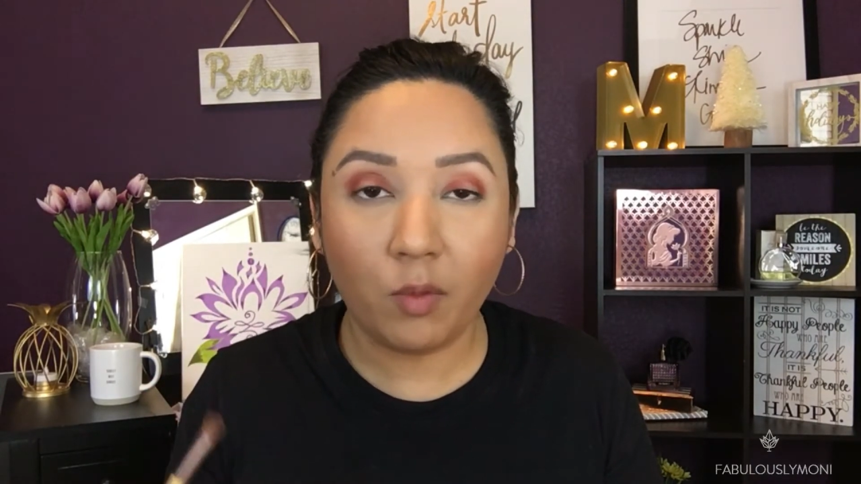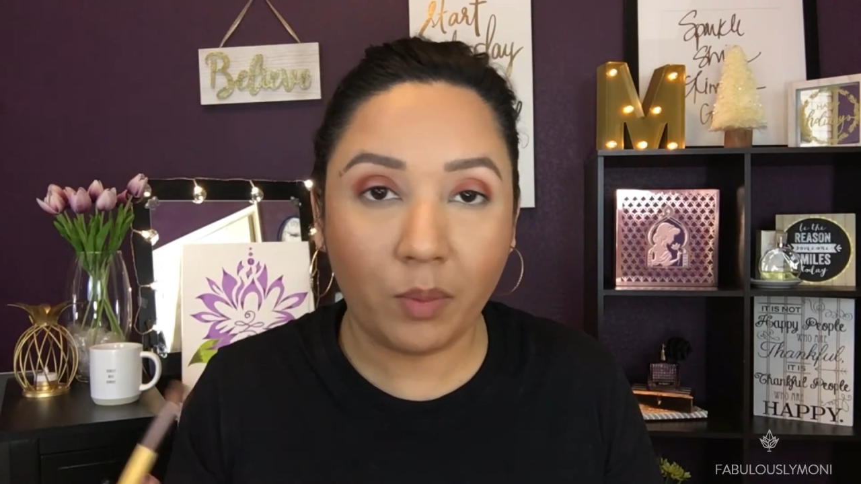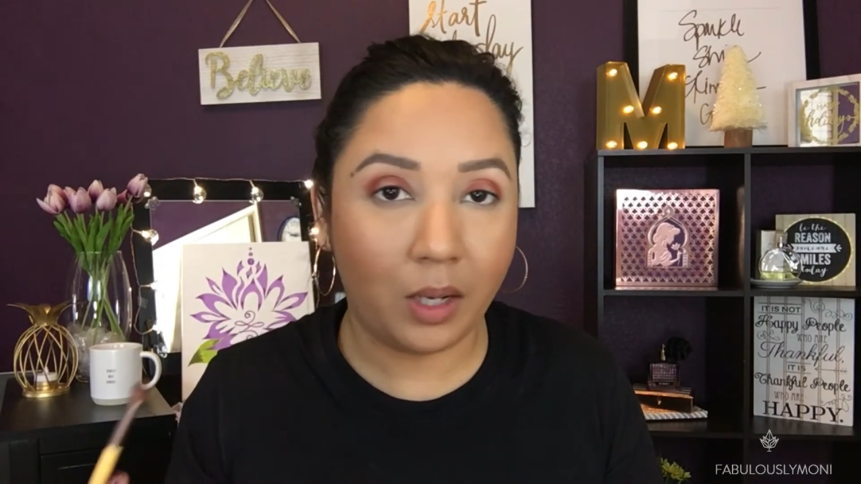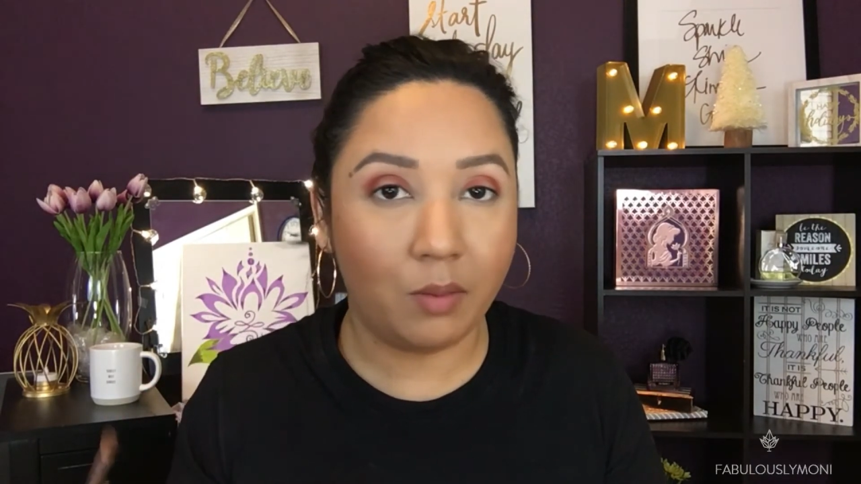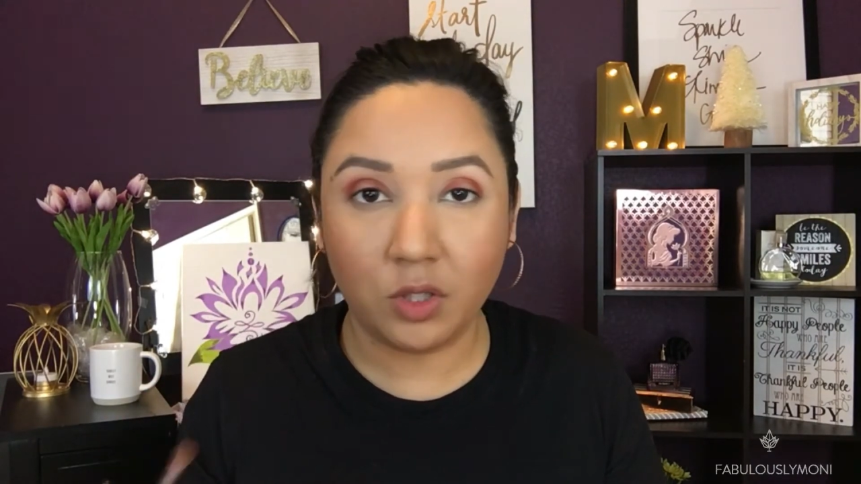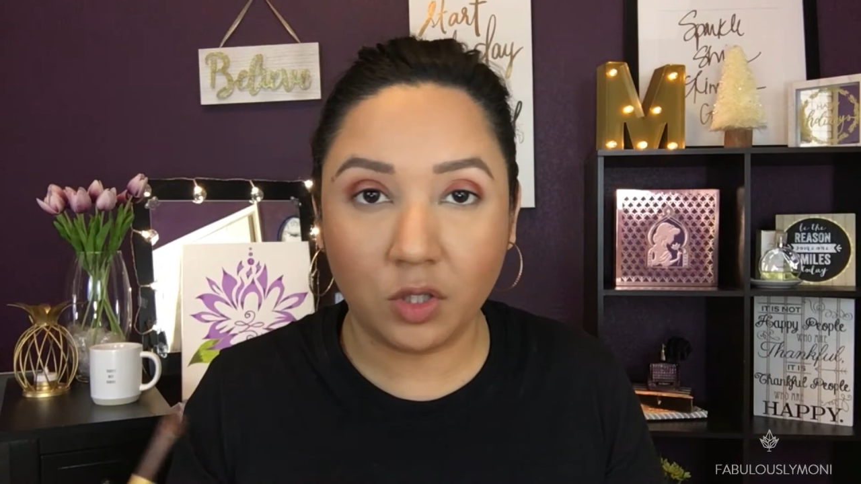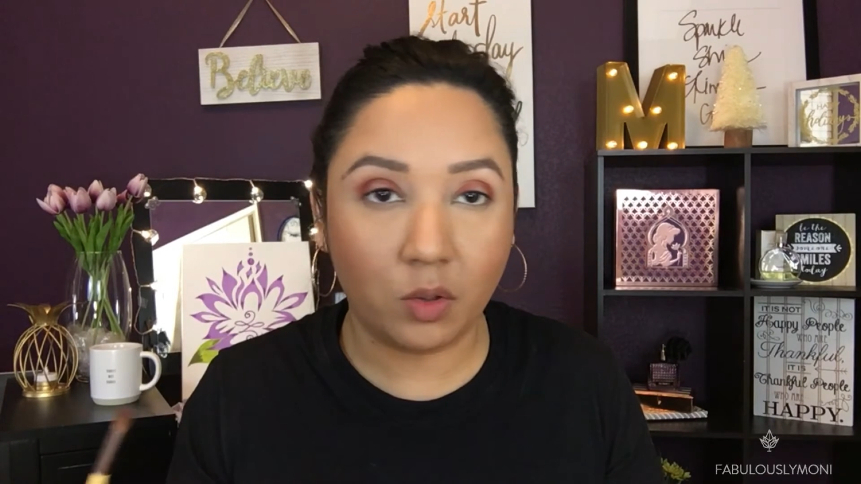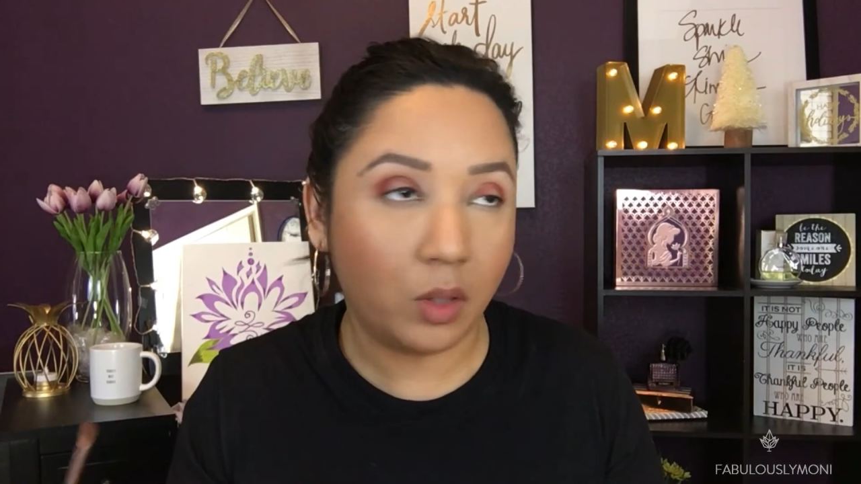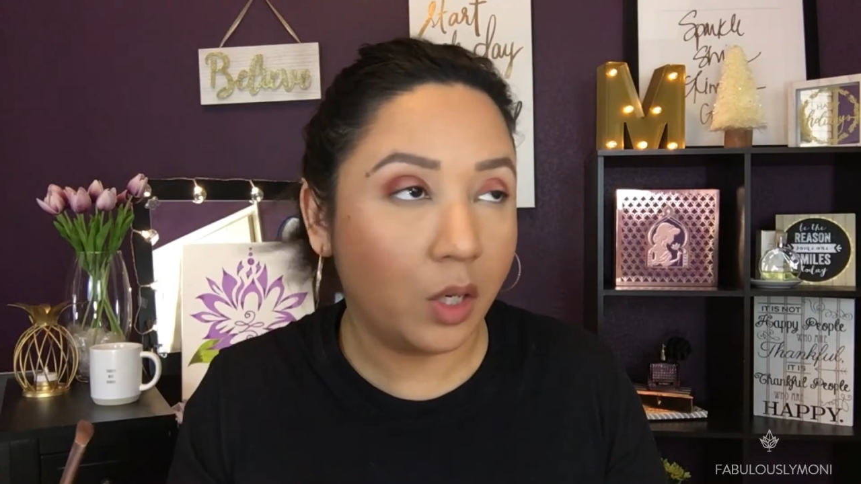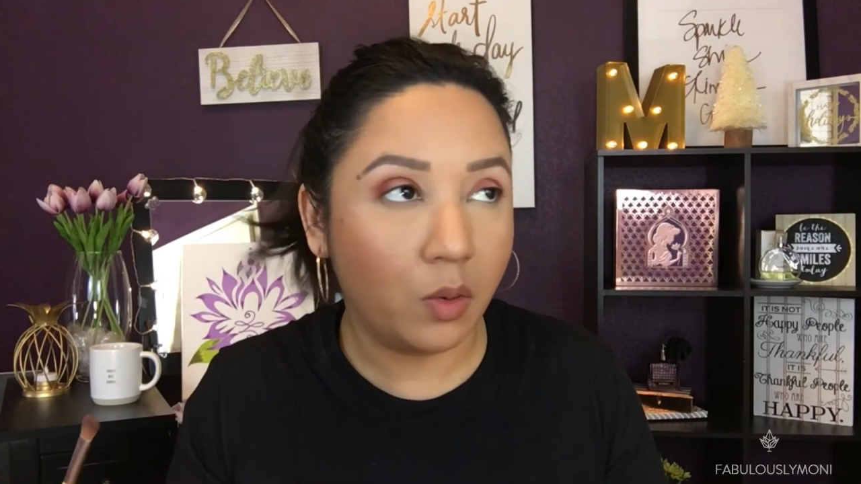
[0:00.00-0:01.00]
but I'm just
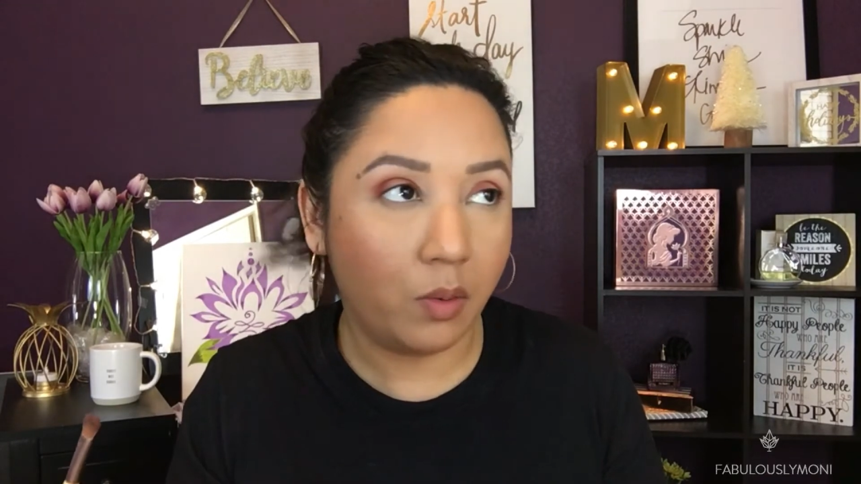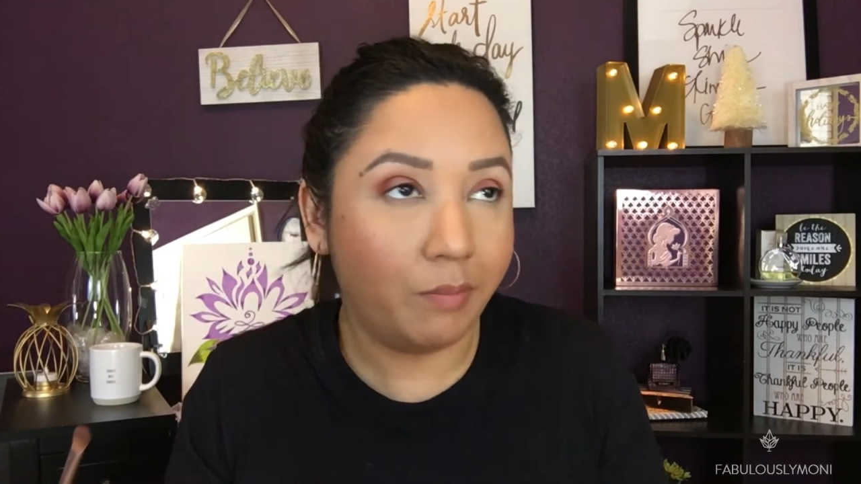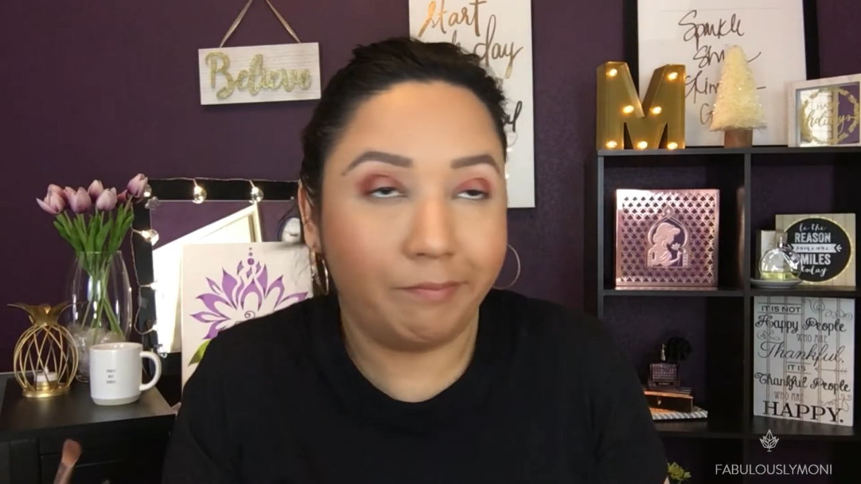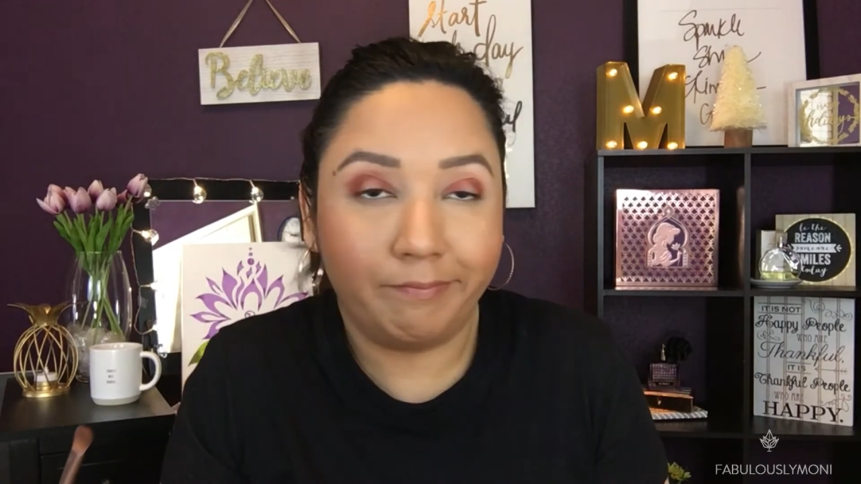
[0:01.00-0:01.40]
gonna do